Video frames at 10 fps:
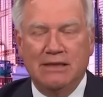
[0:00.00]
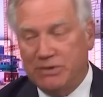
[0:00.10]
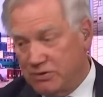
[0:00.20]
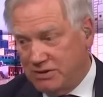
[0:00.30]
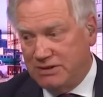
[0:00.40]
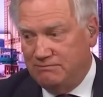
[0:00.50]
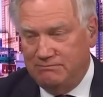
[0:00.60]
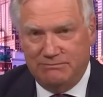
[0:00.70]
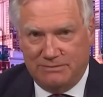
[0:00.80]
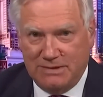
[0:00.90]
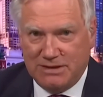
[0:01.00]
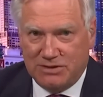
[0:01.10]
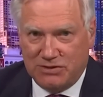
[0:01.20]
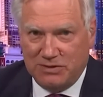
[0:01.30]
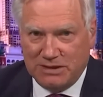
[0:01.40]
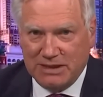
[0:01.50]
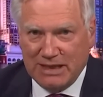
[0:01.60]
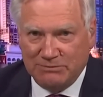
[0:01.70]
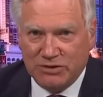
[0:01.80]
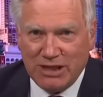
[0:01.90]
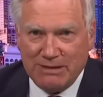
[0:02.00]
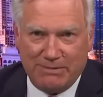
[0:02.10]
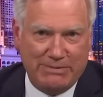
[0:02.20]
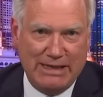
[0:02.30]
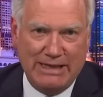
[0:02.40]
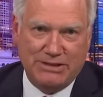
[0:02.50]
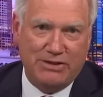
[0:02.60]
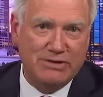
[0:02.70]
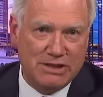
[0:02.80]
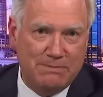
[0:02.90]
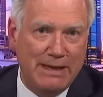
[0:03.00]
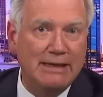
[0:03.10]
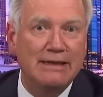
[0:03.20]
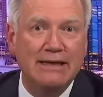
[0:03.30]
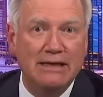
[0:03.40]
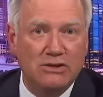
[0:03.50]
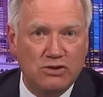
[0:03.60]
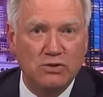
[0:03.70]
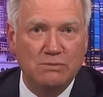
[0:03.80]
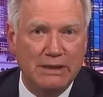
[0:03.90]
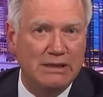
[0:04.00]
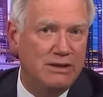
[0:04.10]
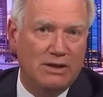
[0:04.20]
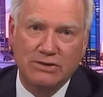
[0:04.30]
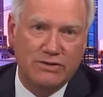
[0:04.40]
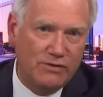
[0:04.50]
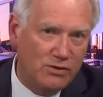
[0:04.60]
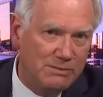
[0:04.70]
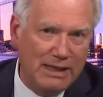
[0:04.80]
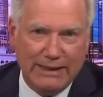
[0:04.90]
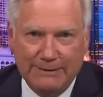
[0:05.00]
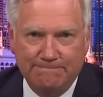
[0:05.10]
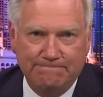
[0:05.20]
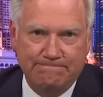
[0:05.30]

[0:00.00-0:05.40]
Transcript: because this sure doesn't come cheap. I mean, last year it spent nearly $2 billion of your money.